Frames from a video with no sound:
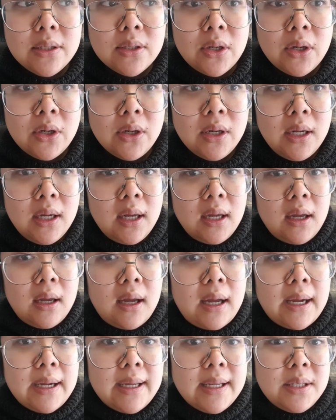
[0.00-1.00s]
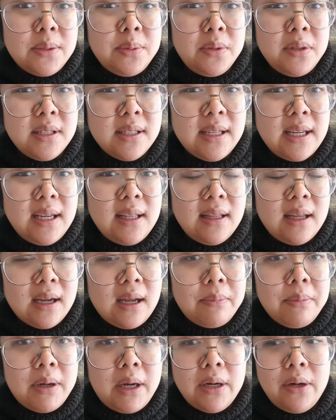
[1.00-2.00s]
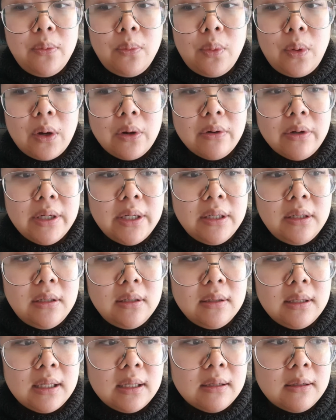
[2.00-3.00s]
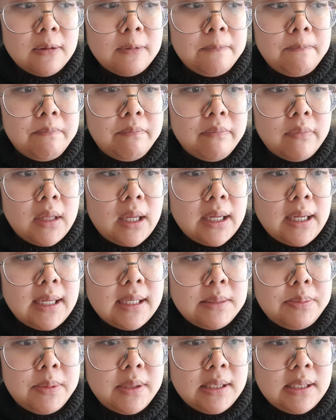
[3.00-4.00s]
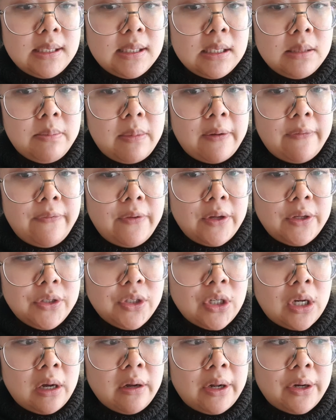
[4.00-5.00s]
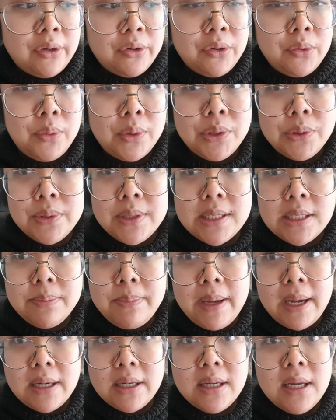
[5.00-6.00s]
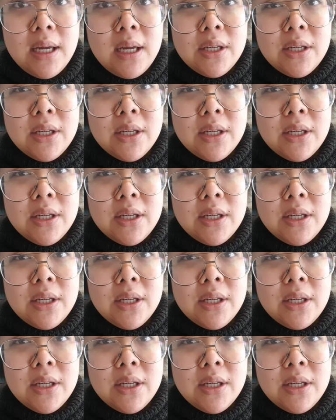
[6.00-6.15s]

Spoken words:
So I guess we'll see. Like, I'm kind of worried, like, I guess because this is my first child, I don't know what to expect.